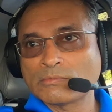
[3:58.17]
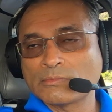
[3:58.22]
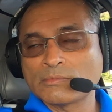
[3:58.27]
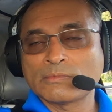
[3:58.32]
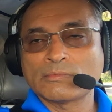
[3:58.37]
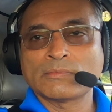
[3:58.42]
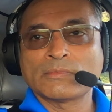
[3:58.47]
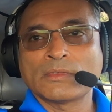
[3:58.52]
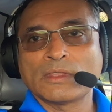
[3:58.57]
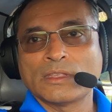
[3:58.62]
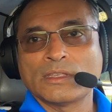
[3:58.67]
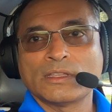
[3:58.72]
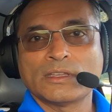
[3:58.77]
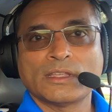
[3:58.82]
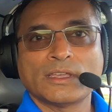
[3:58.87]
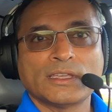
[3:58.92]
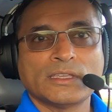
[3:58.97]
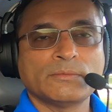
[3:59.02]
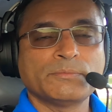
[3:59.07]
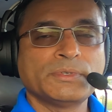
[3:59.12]
I
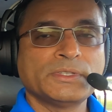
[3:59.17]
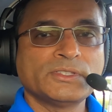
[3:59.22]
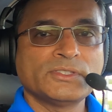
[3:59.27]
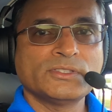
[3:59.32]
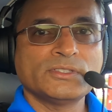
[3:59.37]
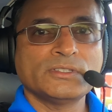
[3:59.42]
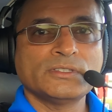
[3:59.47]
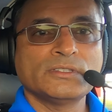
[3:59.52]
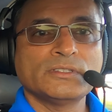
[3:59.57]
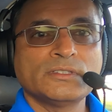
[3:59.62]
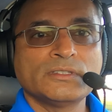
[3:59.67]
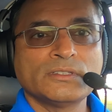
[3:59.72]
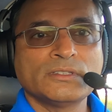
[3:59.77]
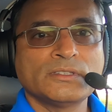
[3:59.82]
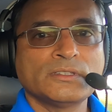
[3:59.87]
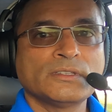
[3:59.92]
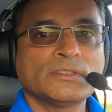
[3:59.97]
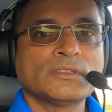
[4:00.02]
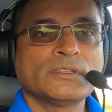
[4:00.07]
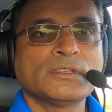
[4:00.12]
typically use this
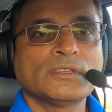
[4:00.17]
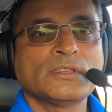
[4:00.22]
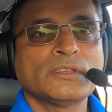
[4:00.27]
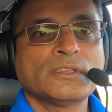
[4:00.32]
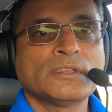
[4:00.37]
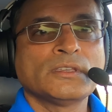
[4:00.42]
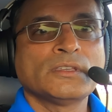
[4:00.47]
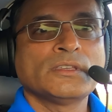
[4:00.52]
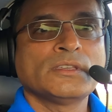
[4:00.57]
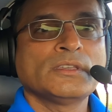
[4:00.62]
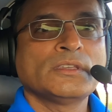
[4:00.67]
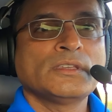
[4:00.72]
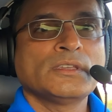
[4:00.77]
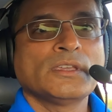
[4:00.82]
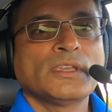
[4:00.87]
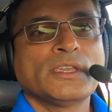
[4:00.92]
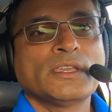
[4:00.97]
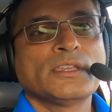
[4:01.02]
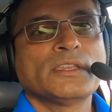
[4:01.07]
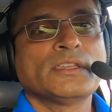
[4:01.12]
camera on a suction
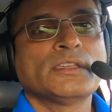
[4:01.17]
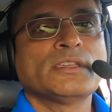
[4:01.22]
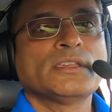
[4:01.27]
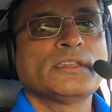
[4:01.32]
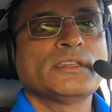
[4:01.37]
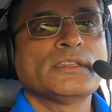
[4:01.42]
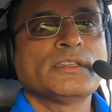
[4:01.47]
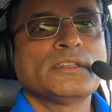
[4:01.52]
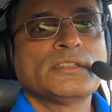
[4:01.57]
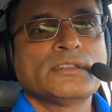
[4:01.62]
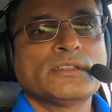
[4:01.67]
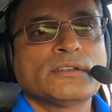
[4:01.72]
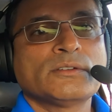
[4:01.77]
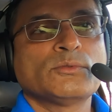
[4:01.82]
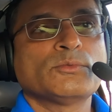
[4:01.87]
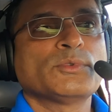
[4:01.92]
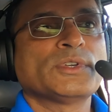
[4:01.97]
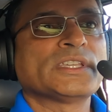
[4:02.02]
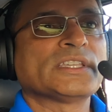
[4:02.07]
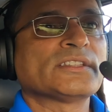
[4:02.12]
cup in random
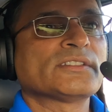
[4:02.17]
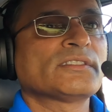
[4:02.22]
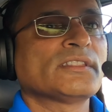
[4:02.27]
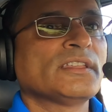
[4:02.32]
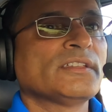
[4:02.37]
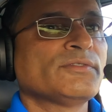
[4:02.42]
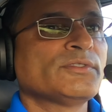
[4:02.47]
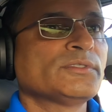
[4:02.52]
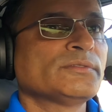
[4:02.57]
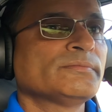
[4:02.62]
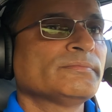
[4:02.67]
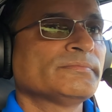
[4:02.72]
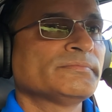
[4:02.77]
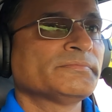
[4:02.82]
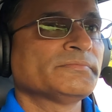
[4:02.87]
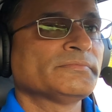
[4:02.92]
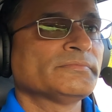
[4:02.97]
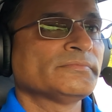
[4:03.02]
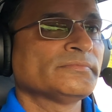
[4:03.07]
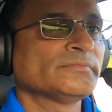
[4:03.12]
locations inside the
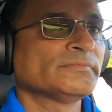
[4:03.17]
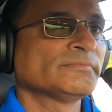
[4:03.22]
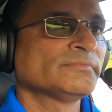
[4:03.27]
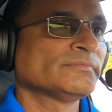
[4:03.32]
cockpit.